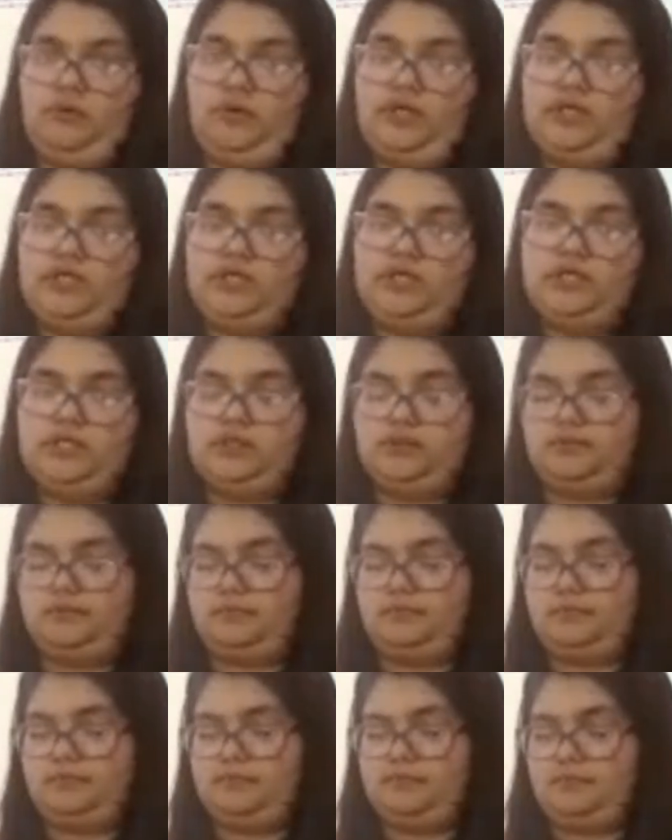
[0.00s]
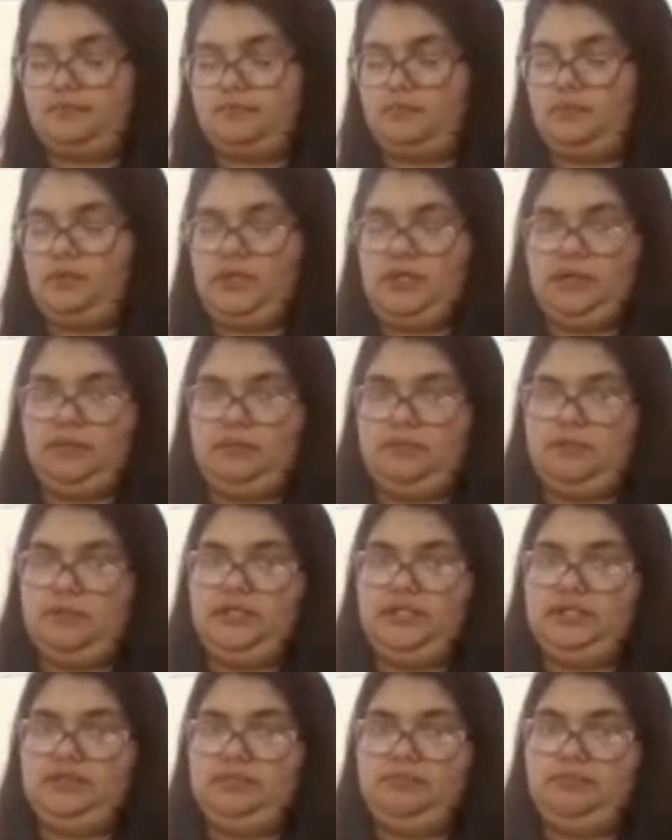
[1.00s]
races, but
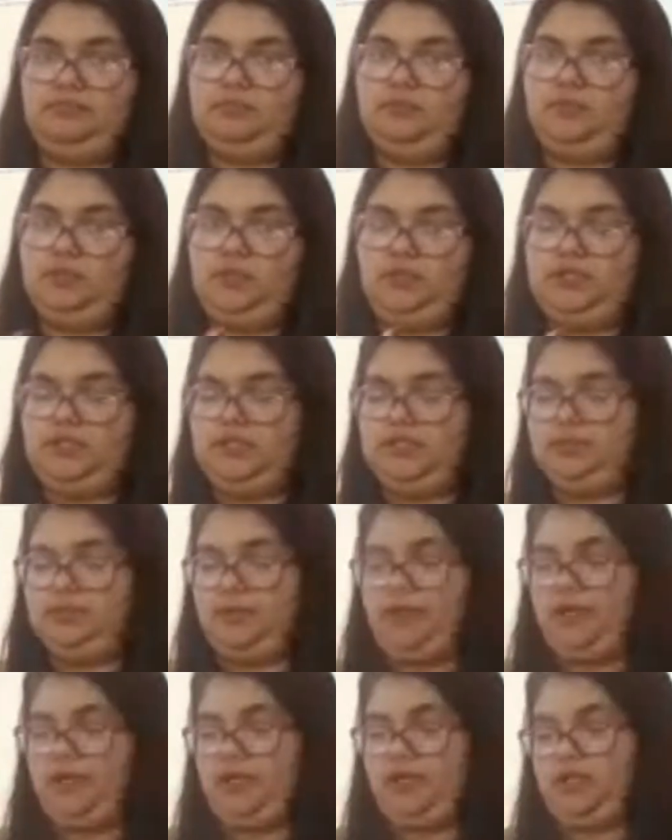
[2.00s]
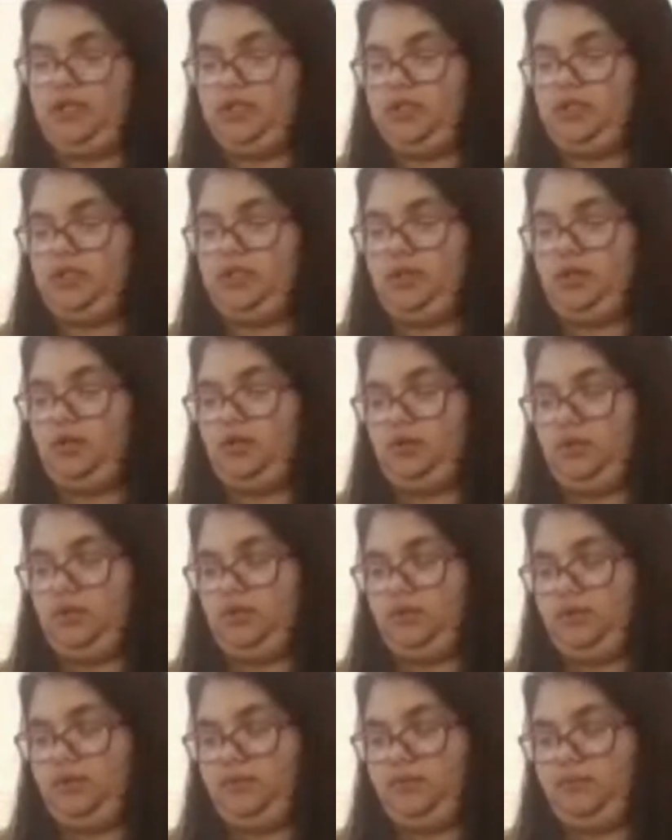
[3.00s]
Hispanic is not one of
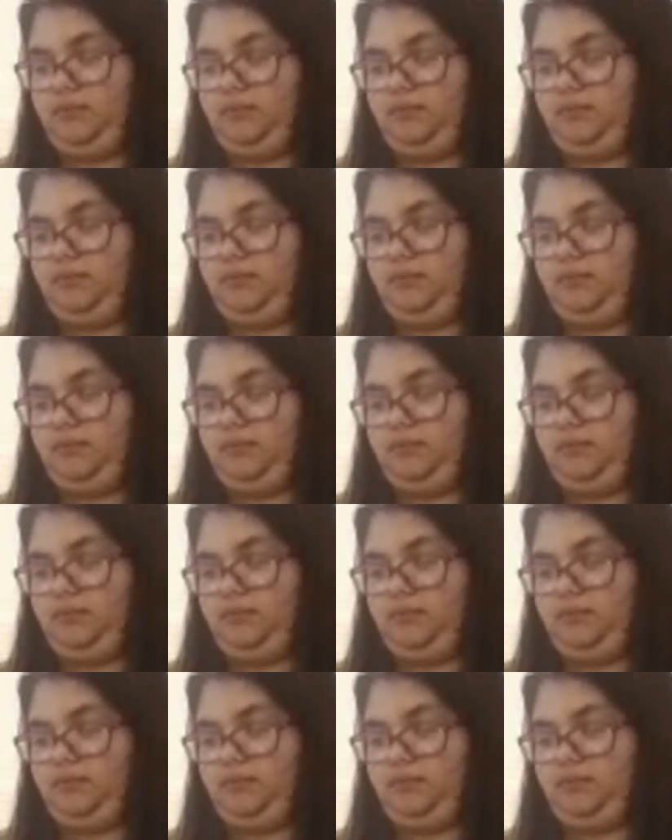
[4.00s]
them.